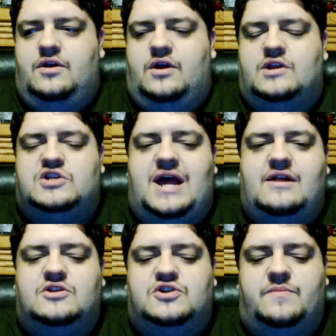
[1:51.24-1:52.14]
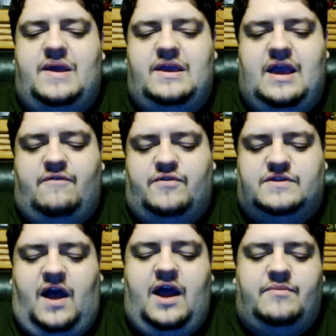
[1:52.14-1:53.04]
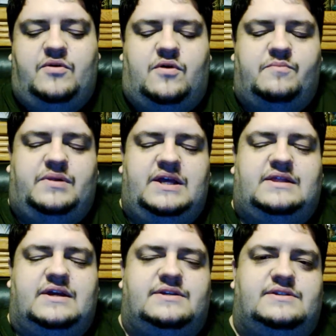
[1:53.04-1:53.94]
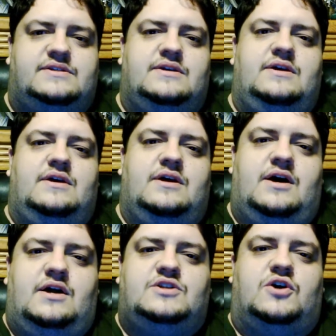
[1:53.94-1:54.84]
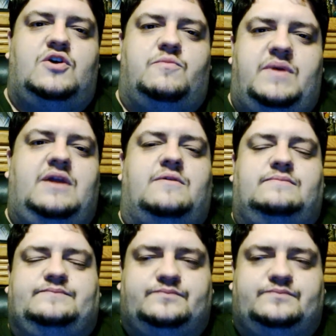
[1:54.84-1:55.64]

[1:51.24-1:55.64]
You're gonna challenge him every time you complete this until you beat him."